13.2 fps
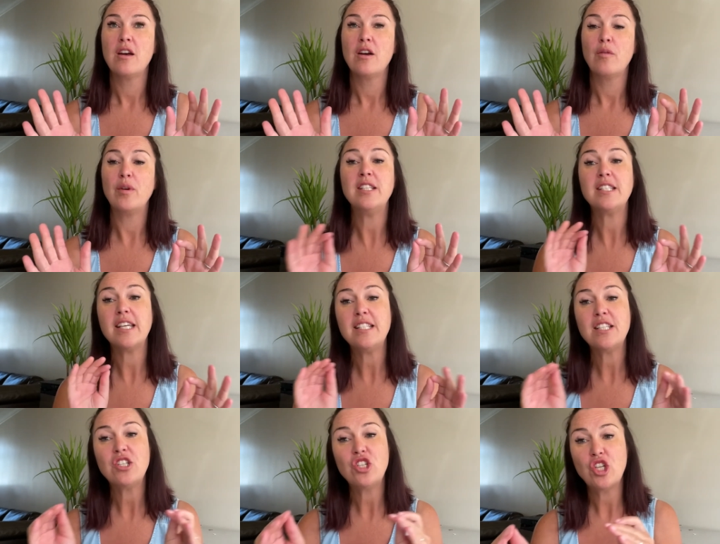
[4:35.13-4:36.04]
when
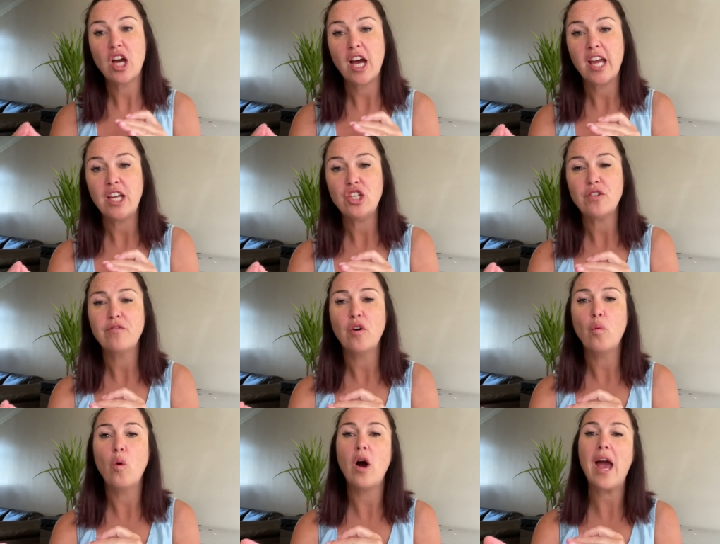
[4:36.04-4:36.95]
seasons change and for
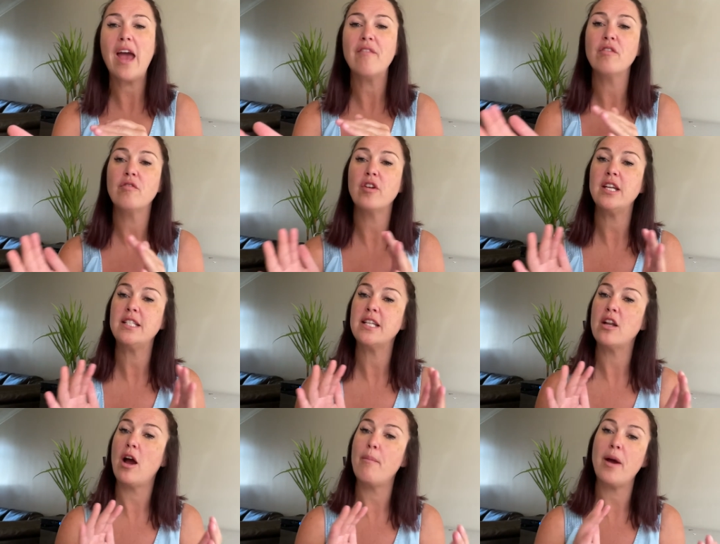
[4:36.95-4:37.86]
whatever
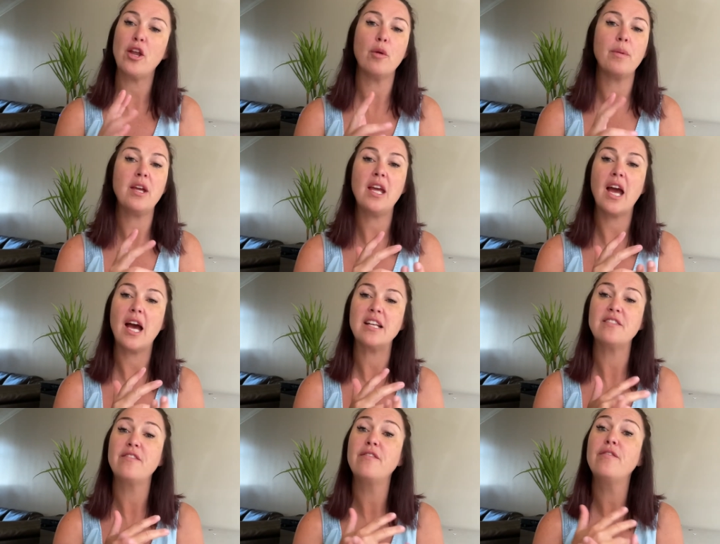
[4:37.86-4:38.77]
reason I may not be
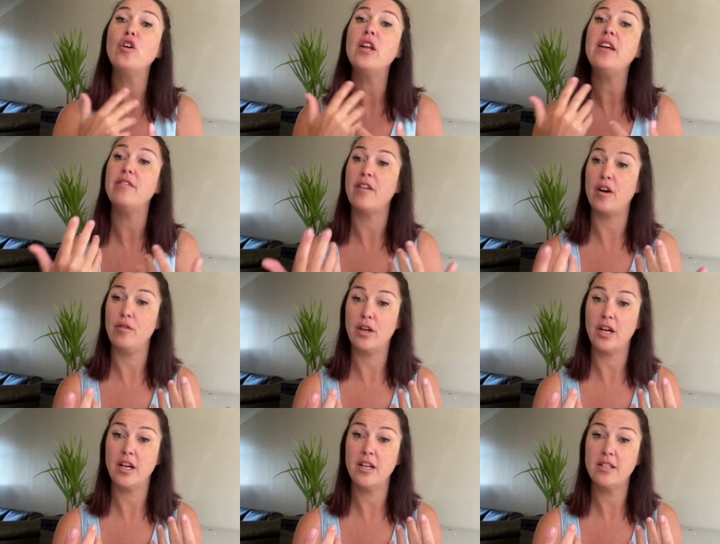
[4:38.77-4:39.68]
as fully
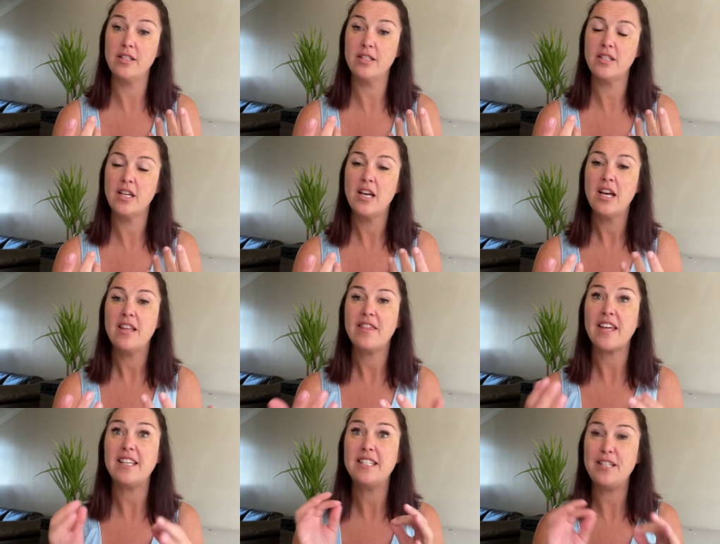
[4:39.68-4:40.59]
focused,
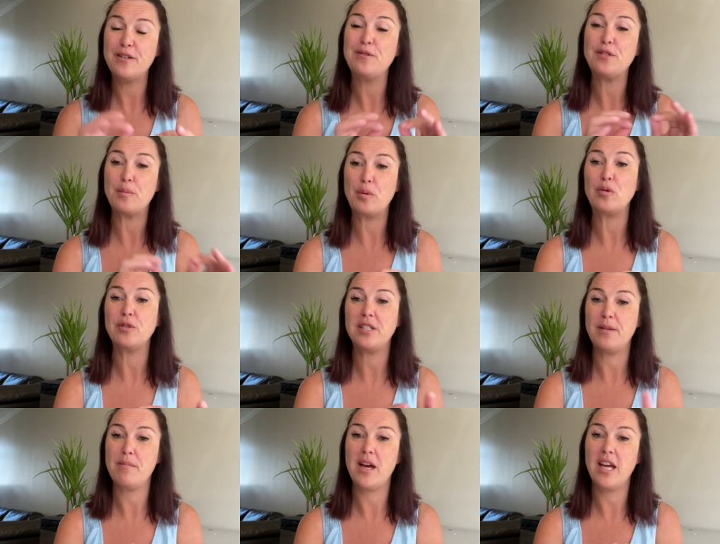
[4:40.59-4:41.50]
they still
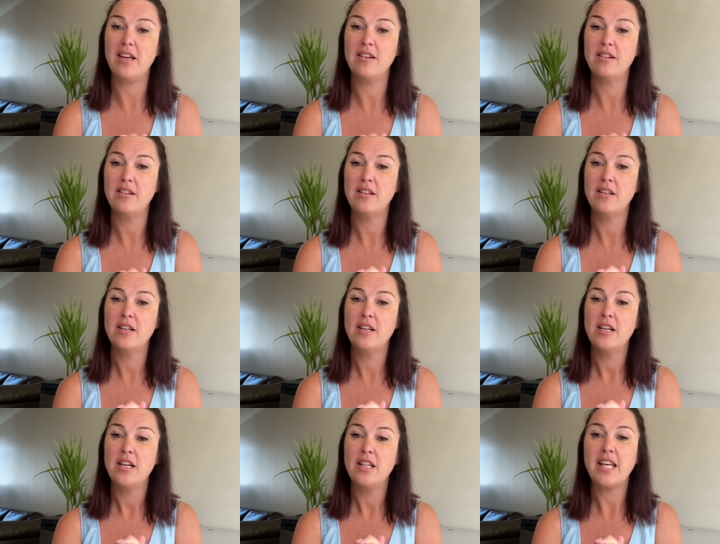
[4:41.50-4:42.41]
supported me.
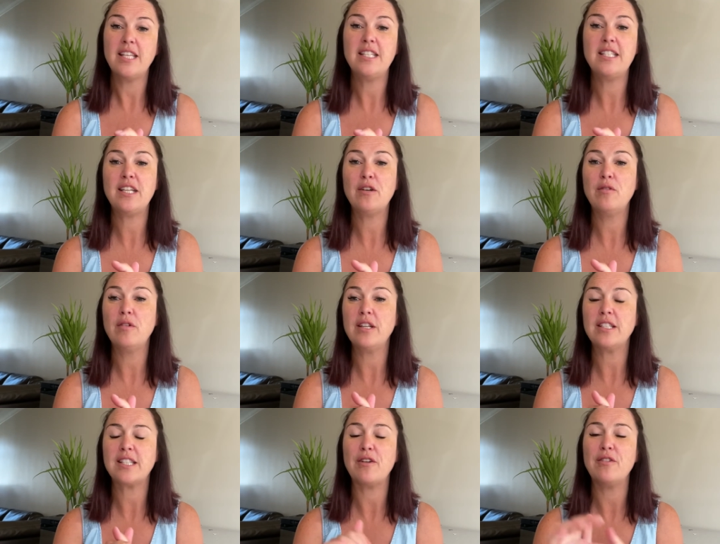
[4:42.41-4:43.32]
They still,
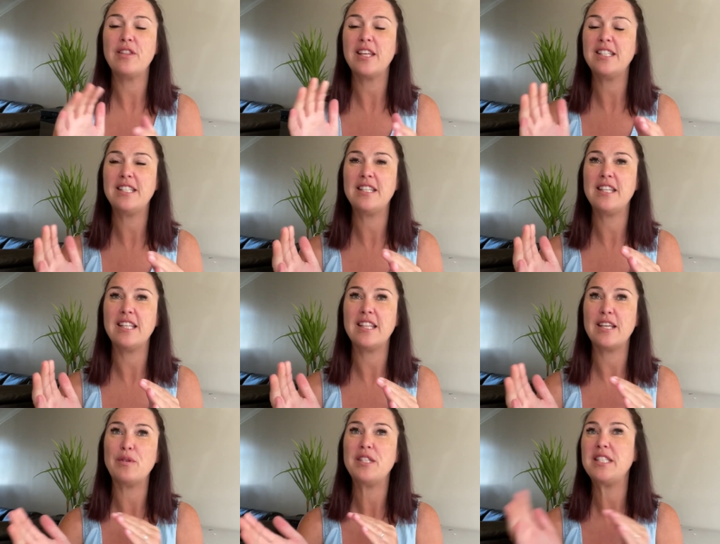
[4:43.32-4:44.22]
so they, they,
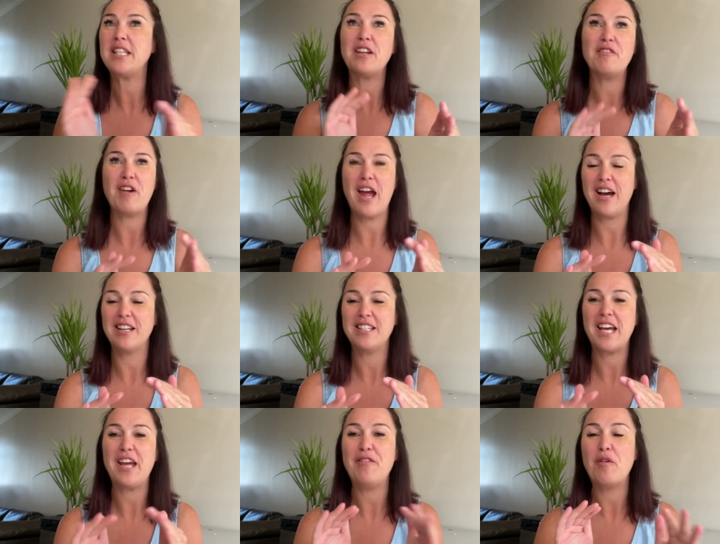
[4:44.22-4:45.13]
they, were still around
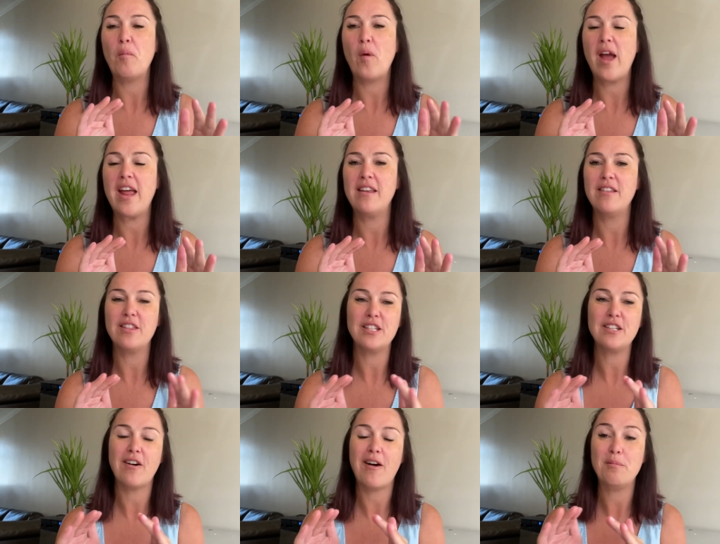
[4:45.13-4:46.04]
even when the
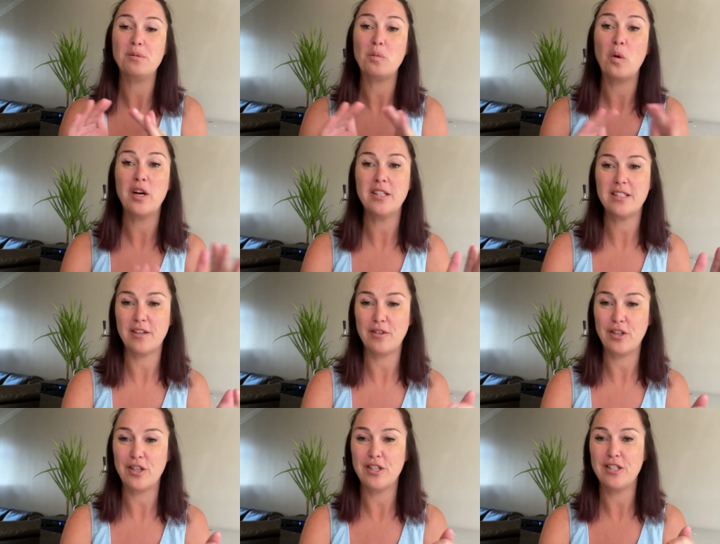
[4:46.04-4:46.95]
times weren't so
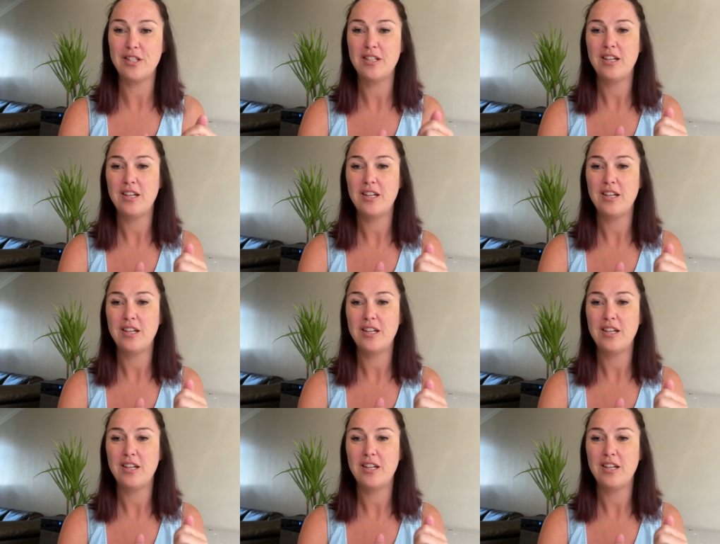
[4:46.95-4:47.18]
good.